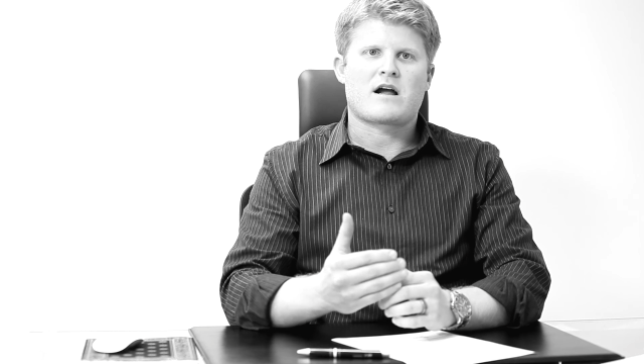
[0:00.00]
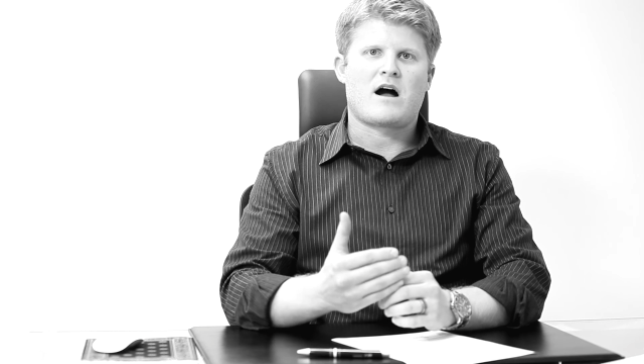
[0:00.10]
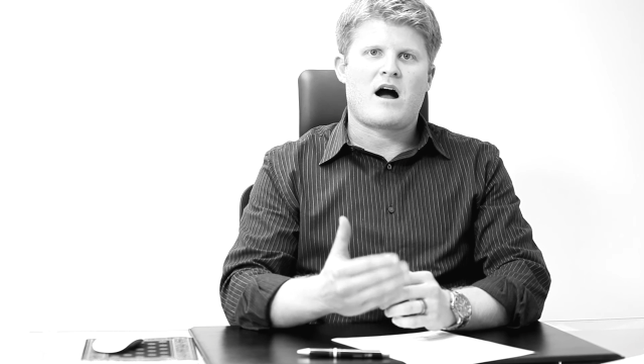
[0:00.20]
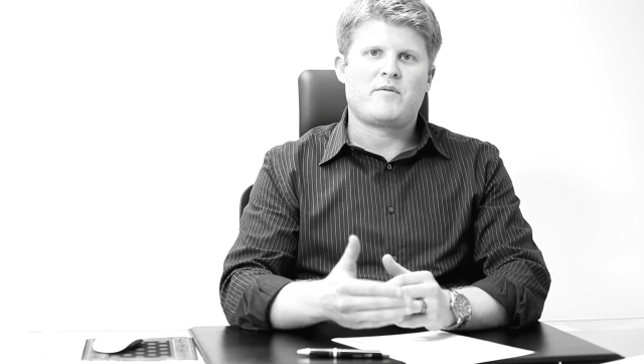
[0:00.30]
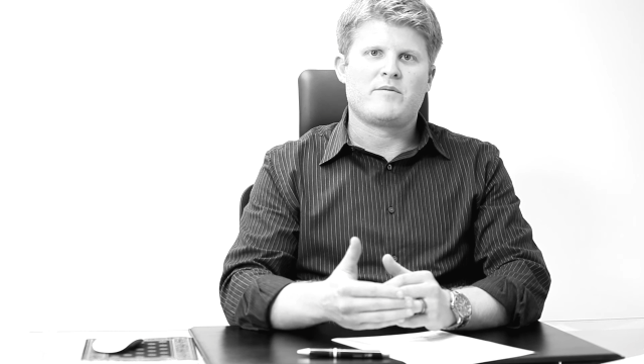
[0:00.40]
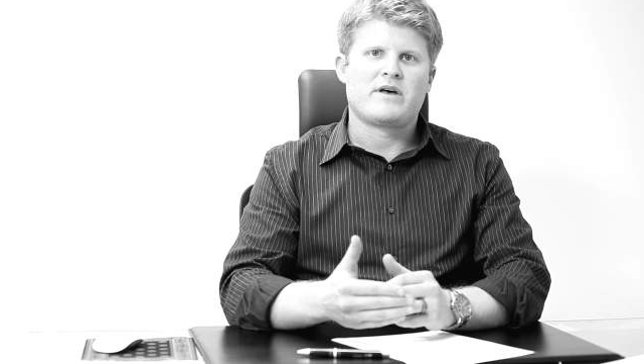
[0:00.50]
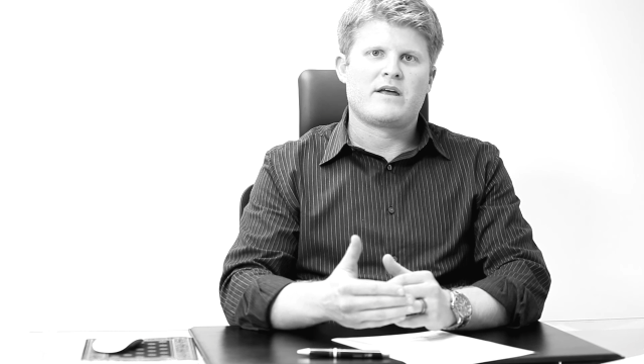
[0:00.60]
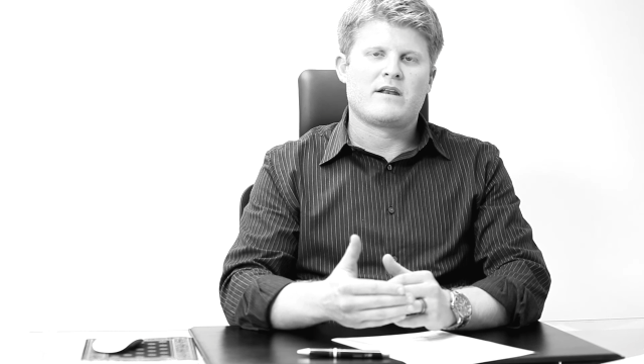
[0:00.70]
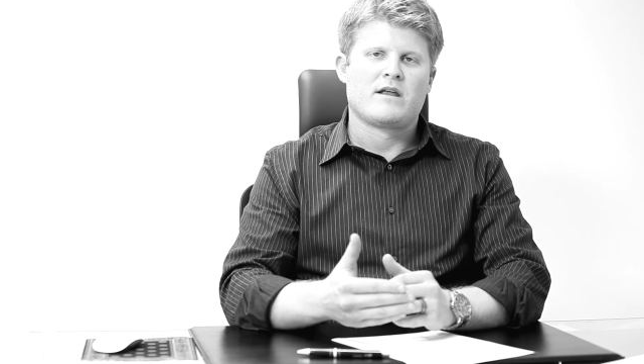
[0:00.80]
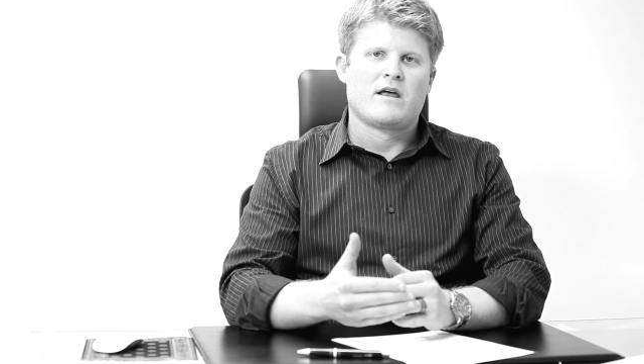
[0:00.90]

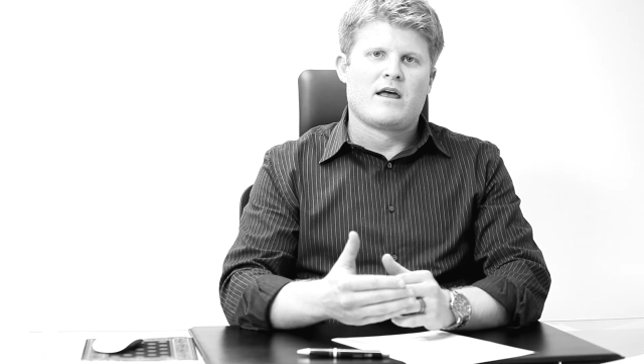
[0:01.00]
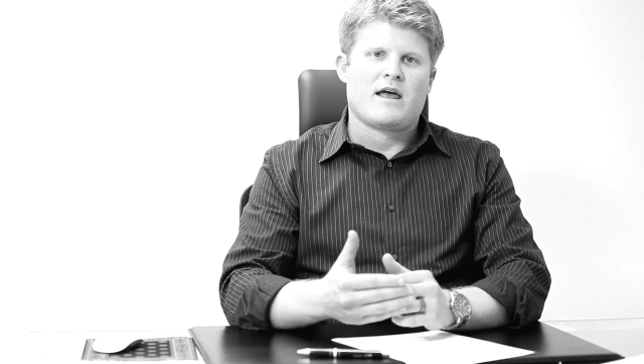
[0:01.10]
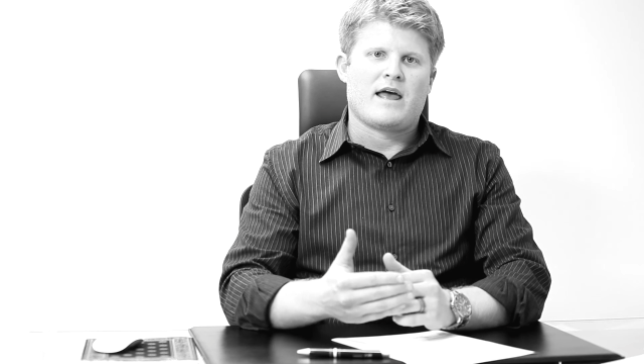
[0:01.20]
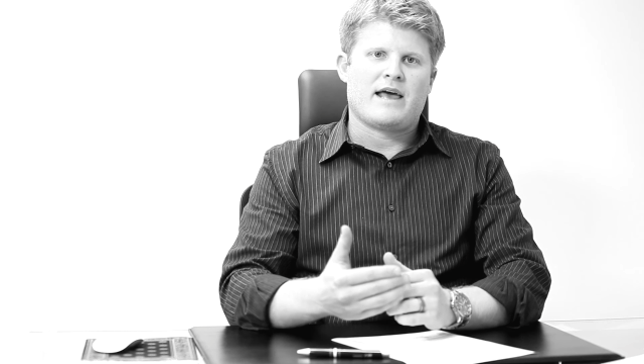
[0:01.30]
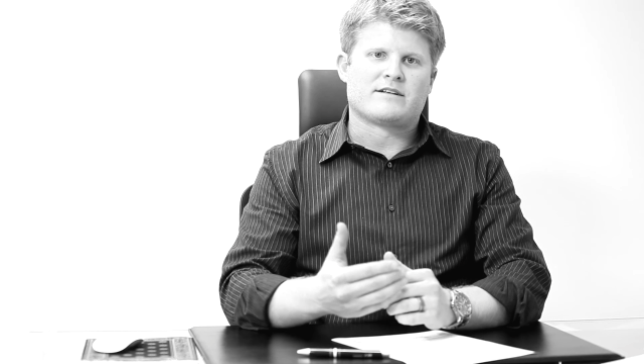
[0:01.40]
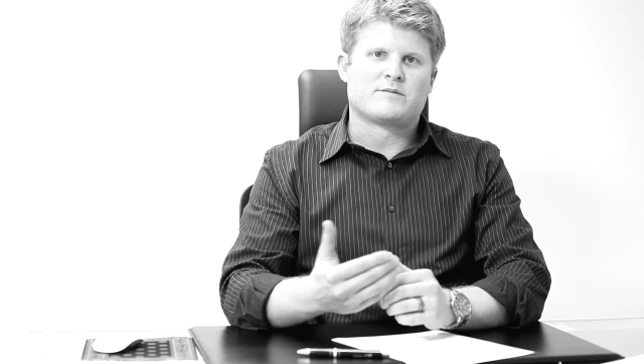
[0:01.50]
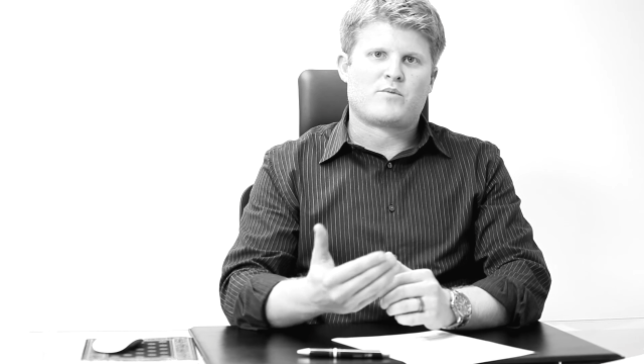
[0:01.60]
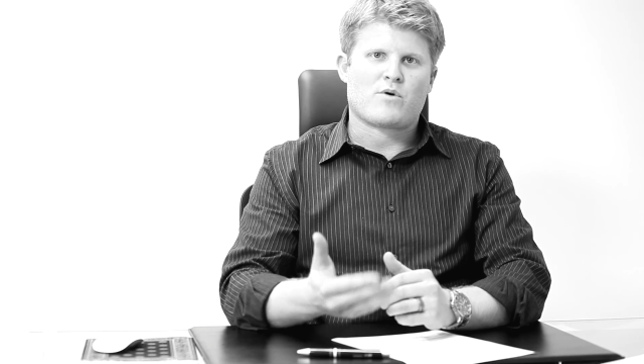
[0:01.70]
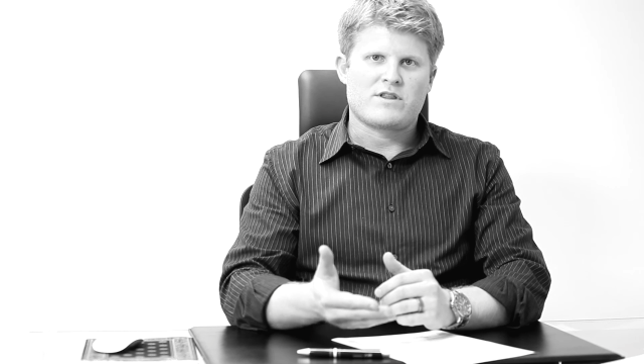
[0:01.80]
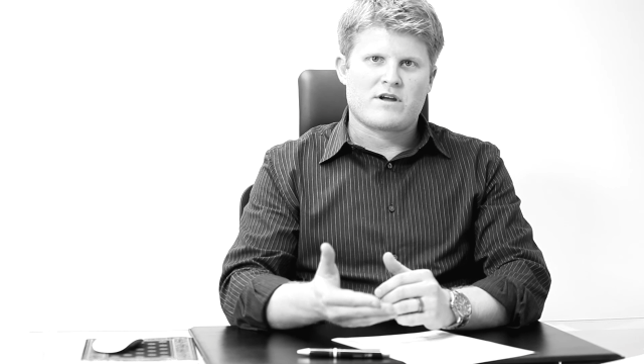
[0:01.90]
complement and
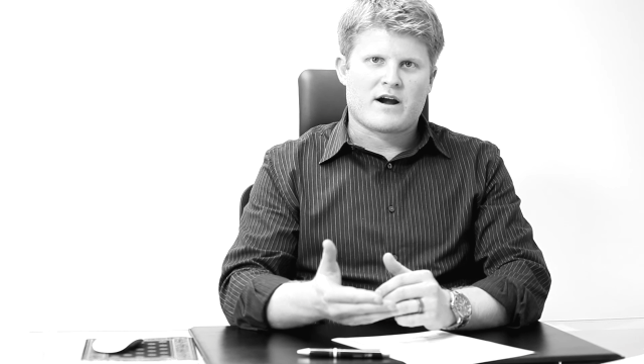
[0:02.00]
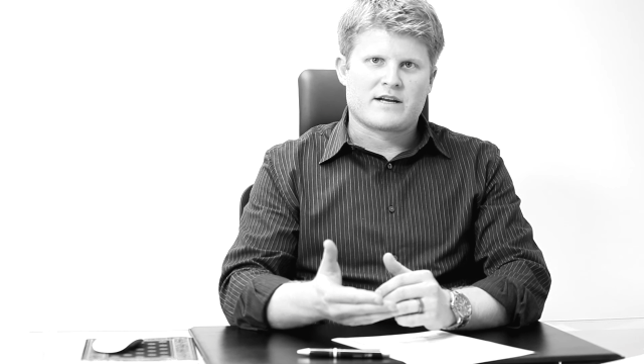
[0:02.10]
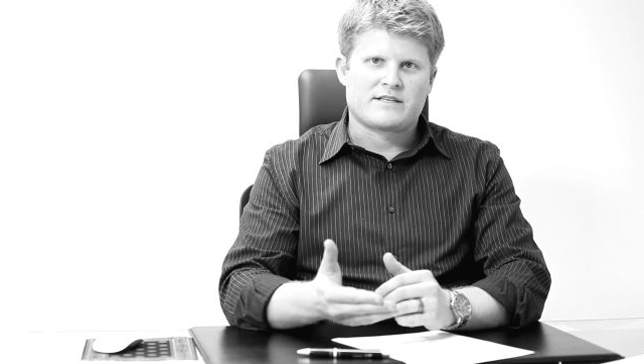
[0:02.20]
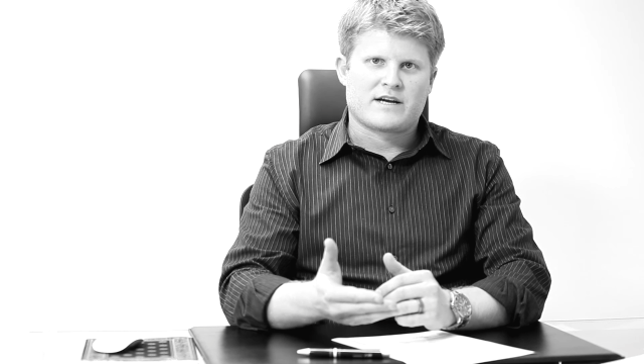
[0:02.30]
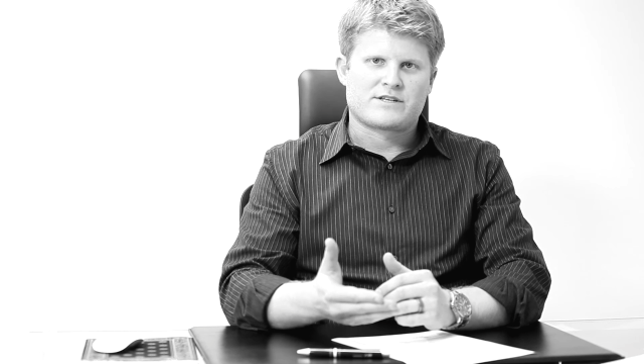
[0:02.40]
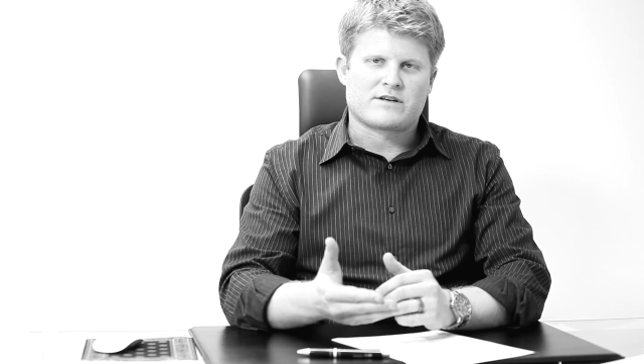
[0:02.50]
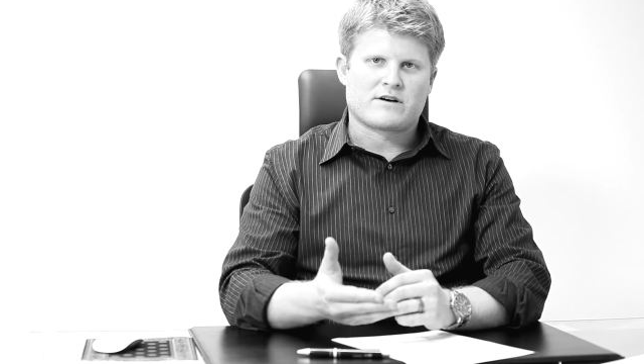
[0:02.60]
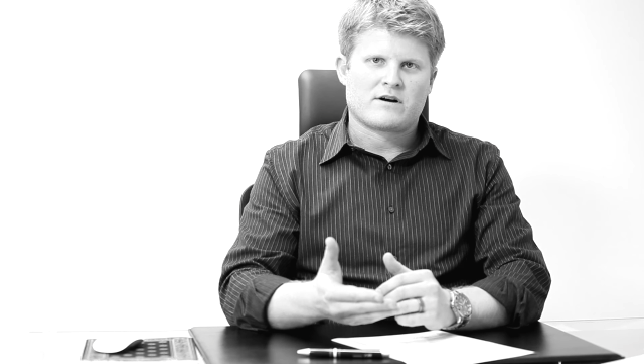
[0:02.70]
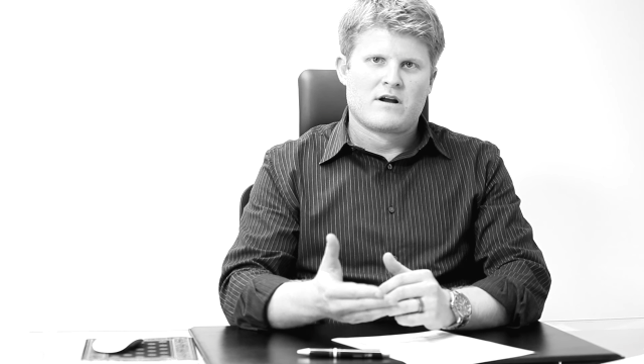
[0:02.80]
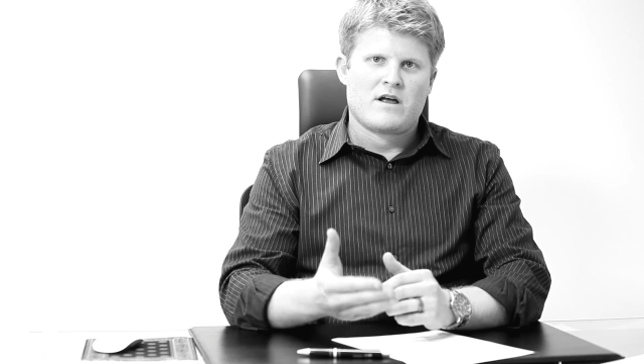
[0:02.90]
support the architecture,